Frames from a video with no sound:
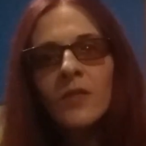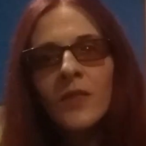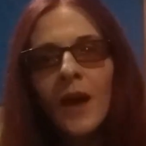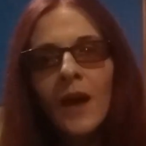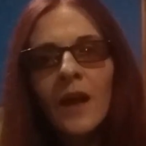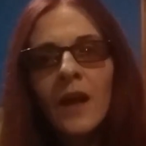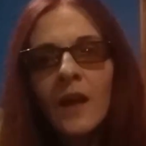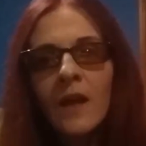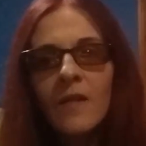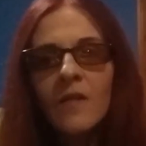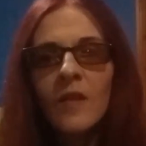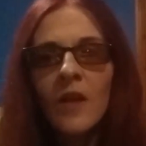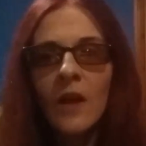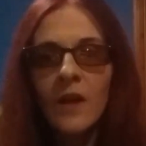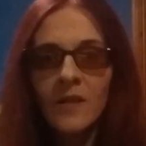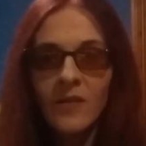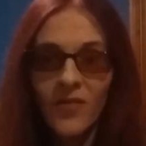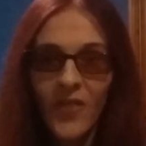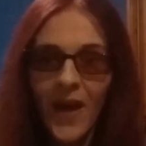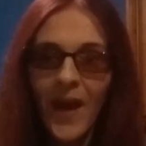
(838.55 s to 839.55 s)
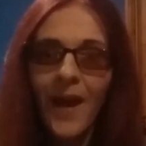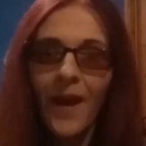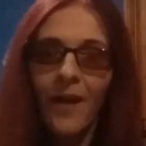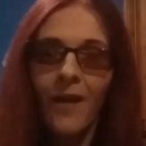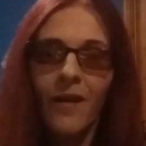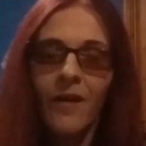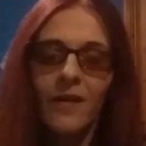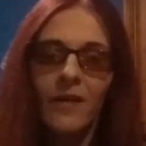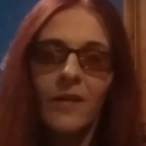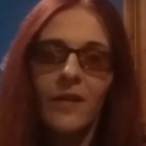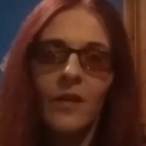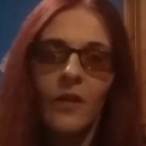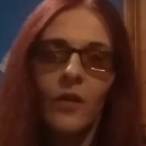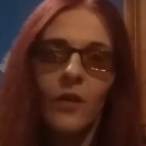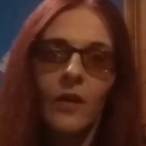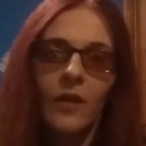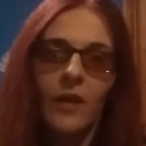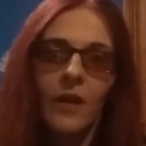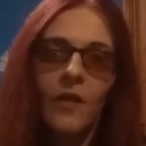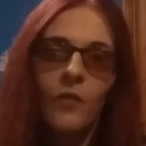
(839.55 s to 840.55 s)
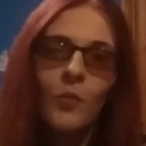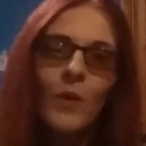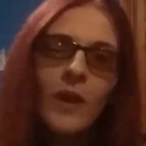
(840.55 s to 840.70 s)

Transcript: that is there. If